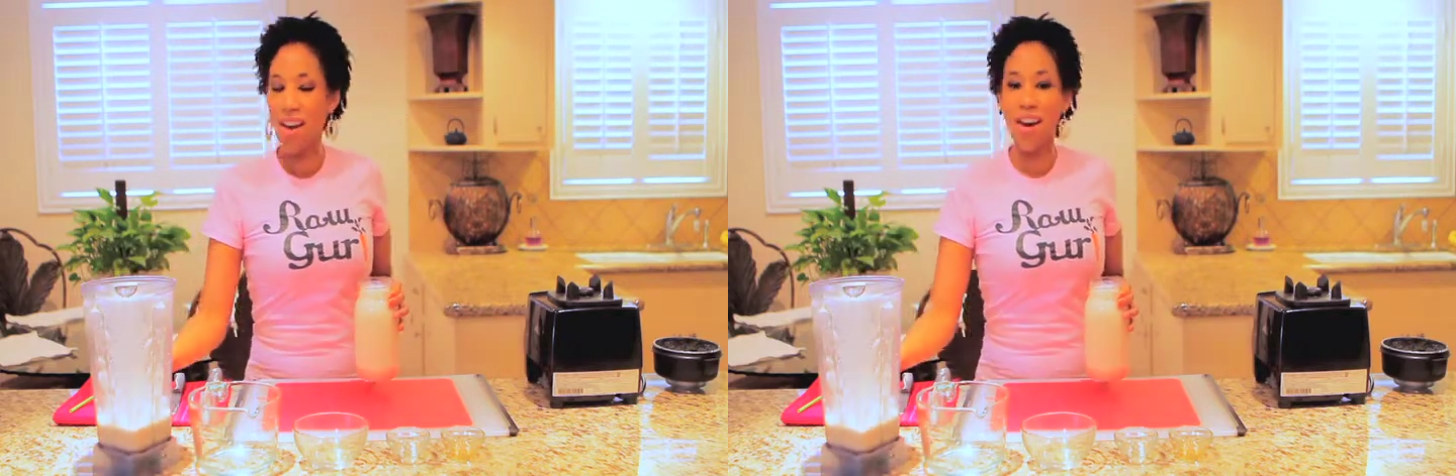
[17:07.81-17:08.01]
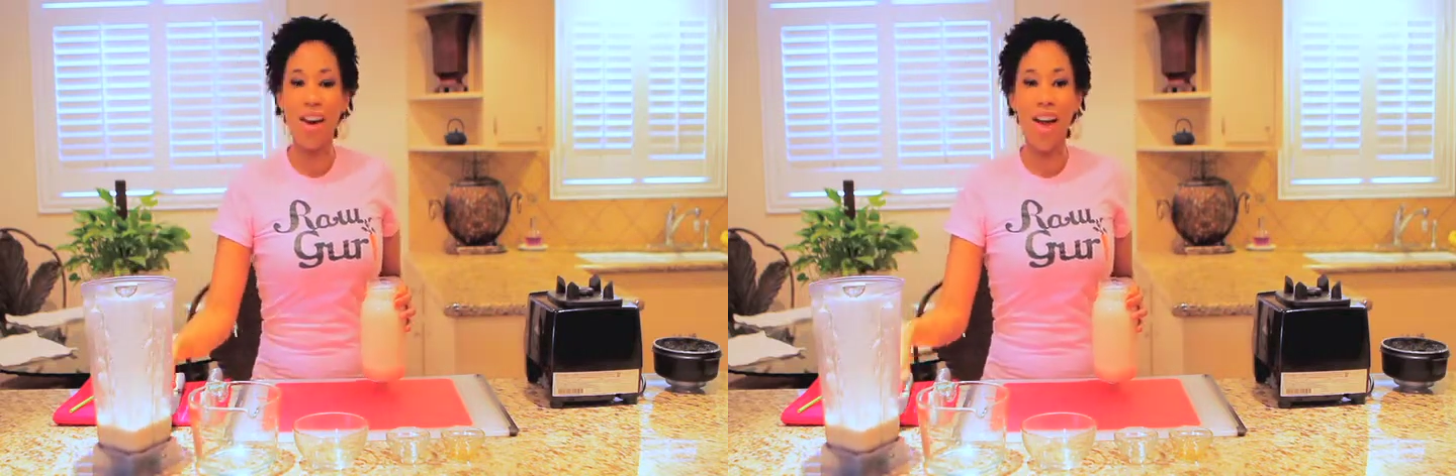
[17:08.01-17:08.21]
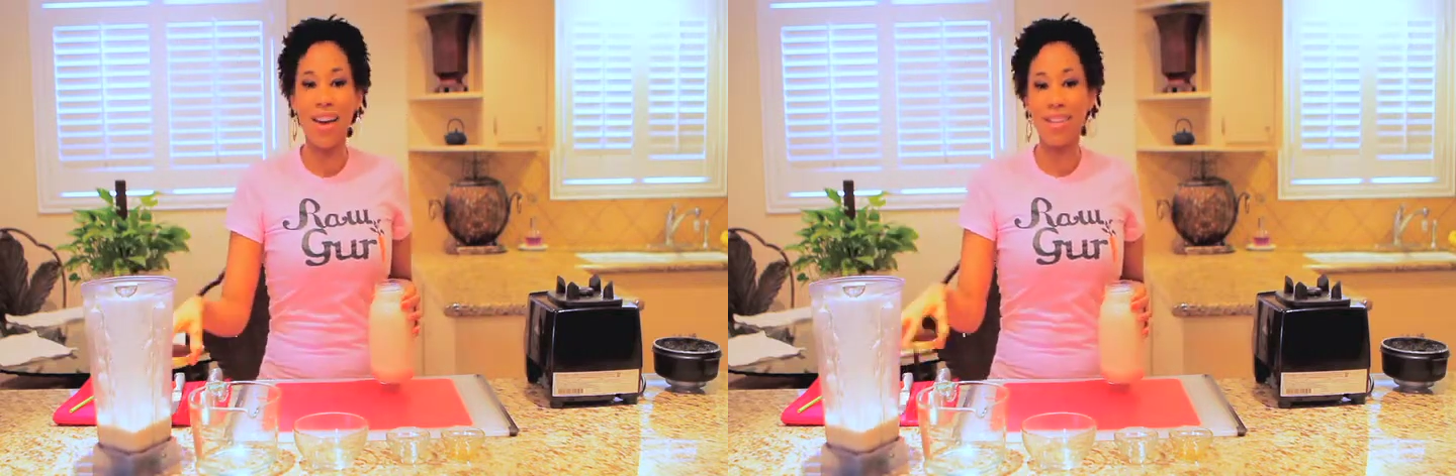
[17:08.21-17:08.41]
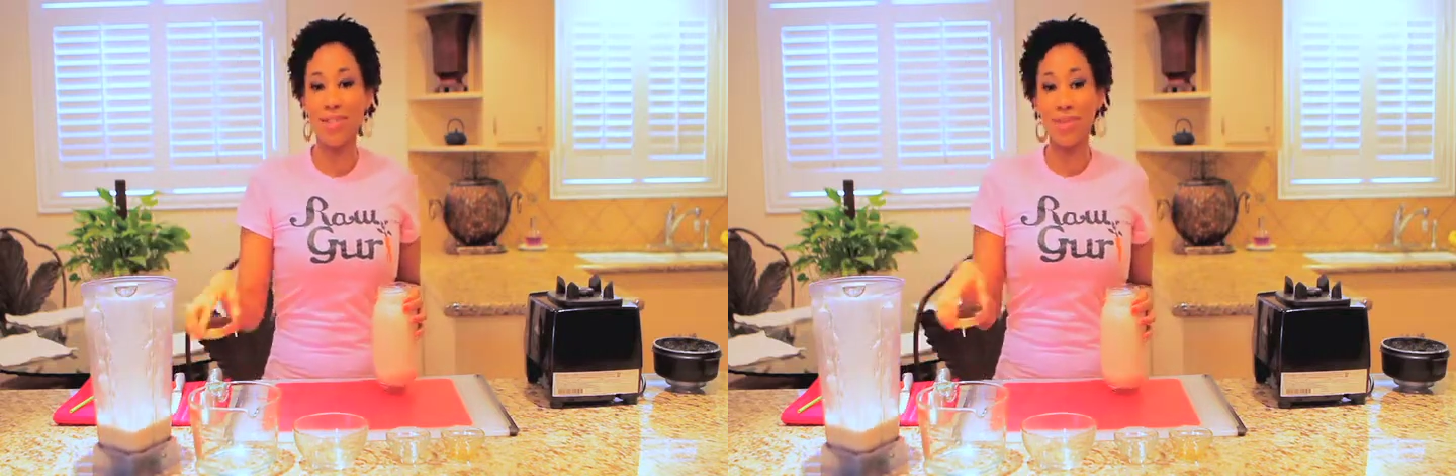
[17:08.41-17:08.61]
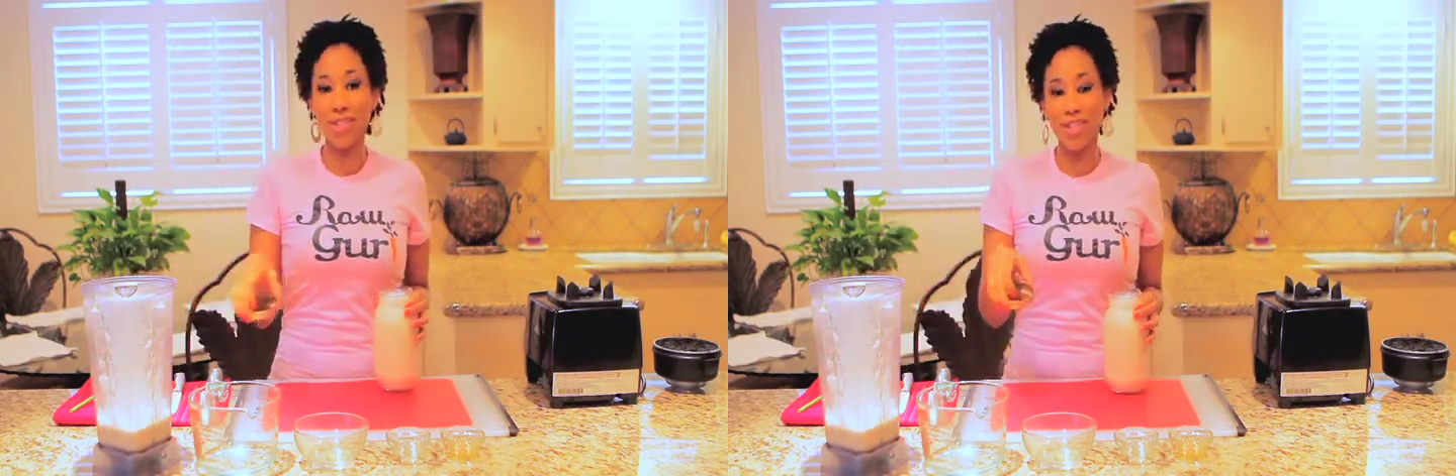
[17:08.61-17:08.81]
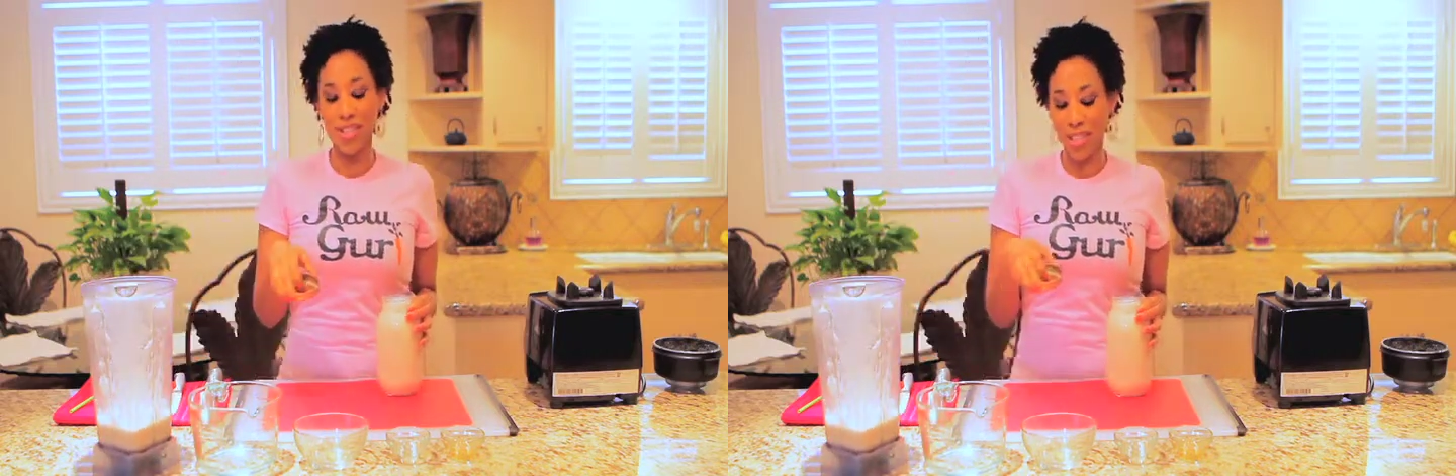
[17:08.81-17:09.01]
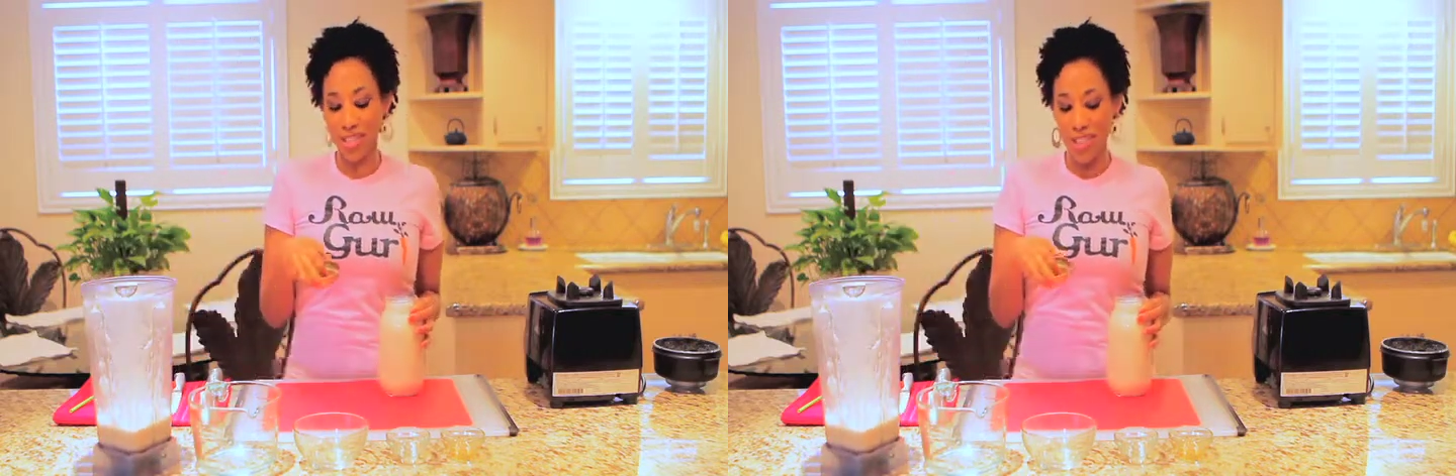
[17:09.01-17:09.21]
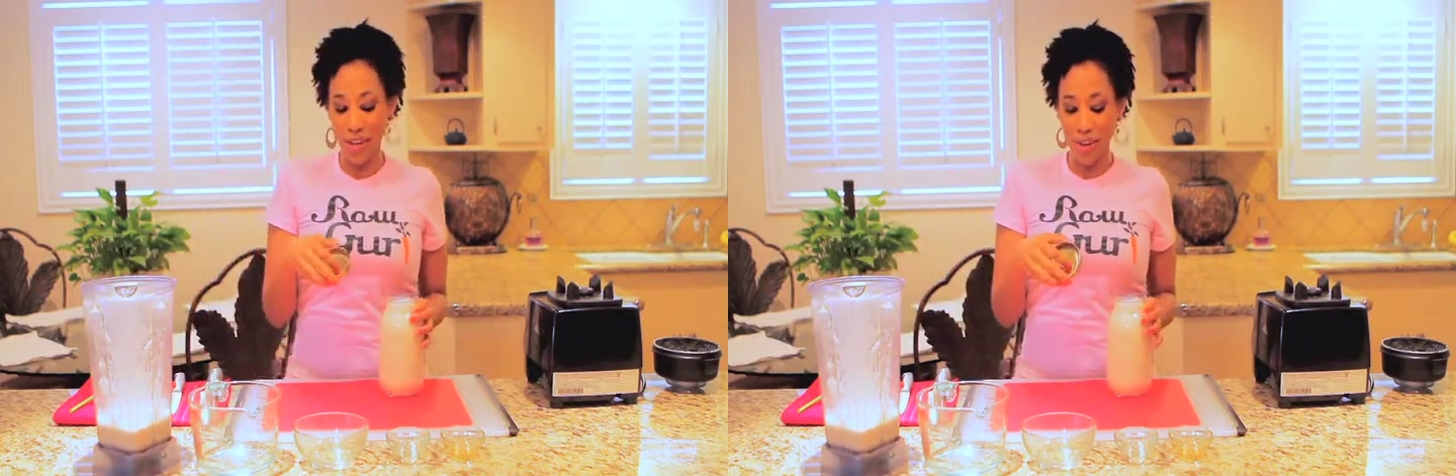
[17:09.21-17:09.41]
or add it with your
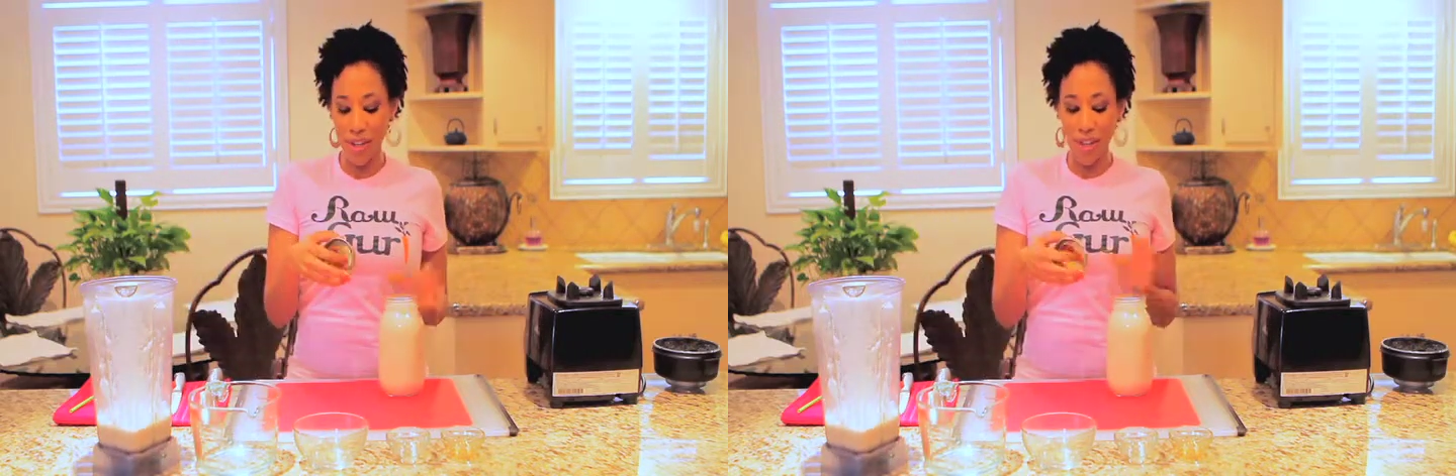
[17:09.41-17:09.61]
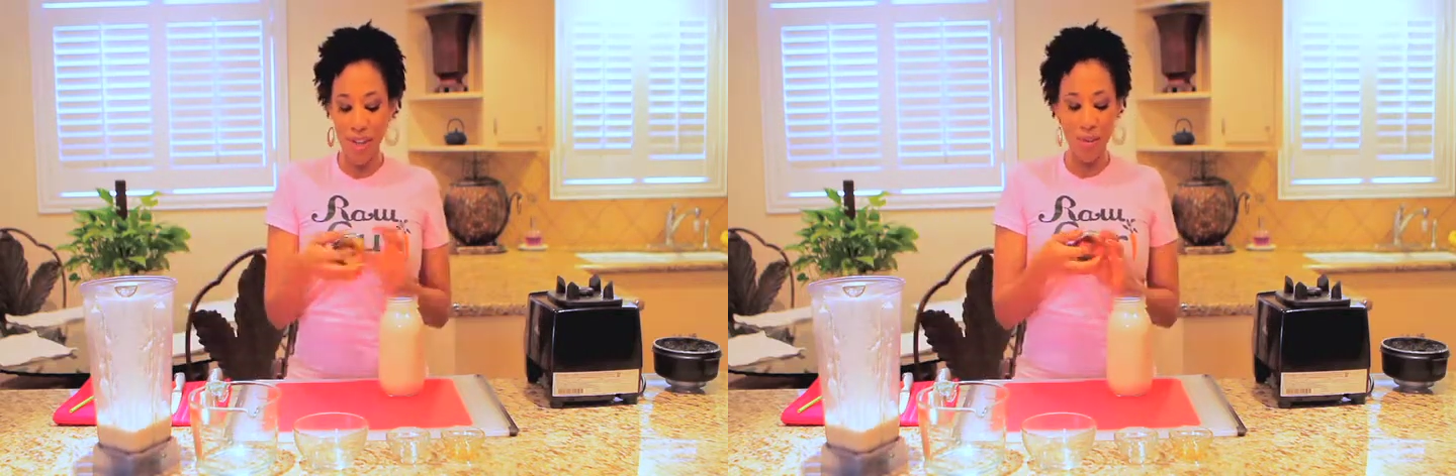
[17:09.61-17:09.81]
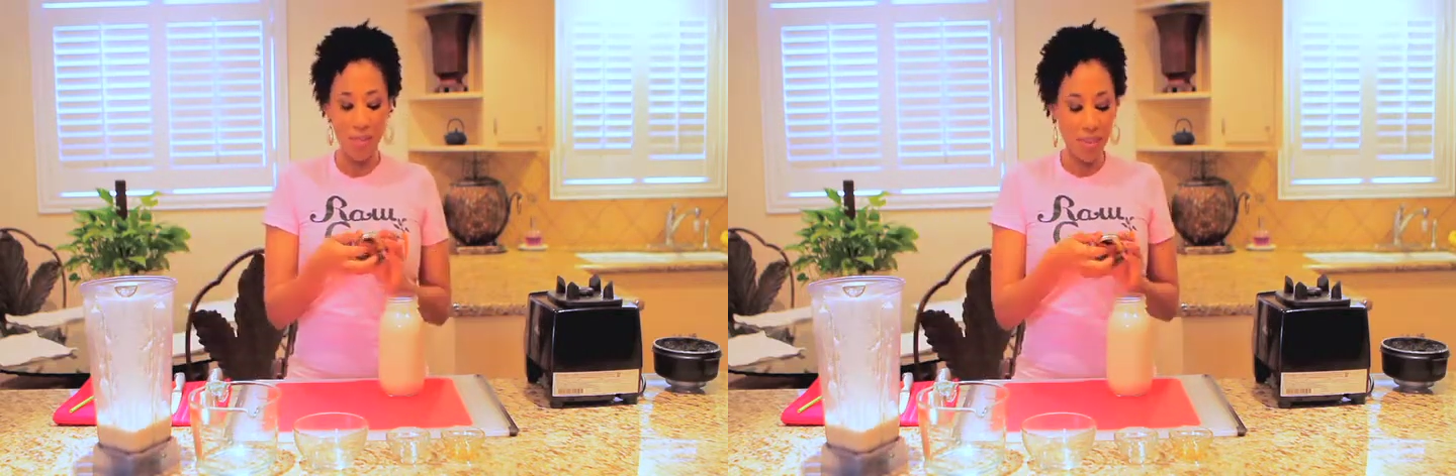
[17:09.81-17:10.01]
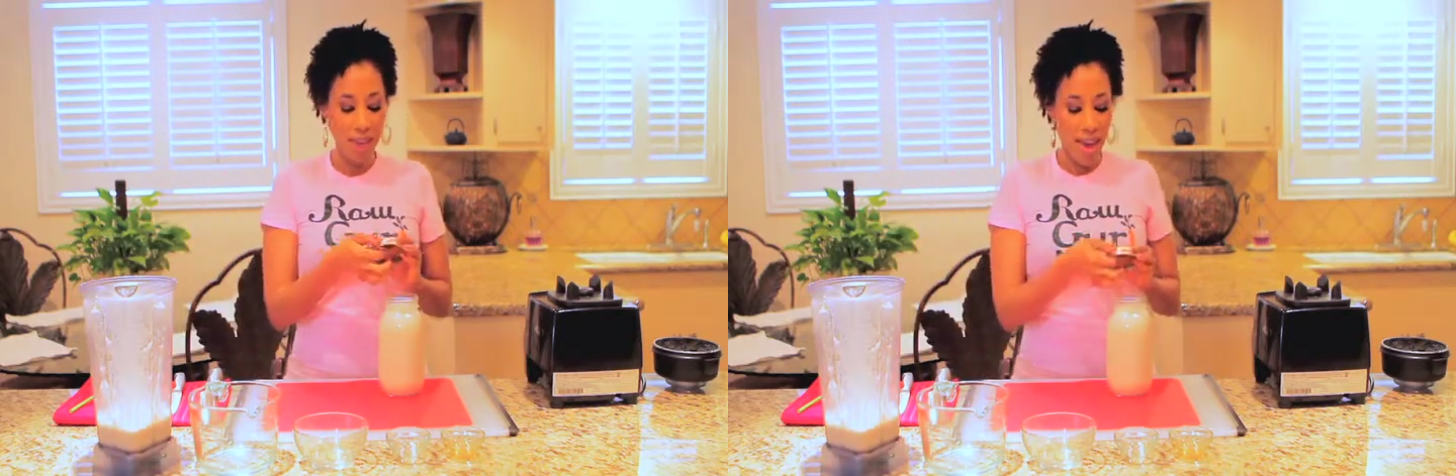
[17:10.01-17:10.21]
cereal.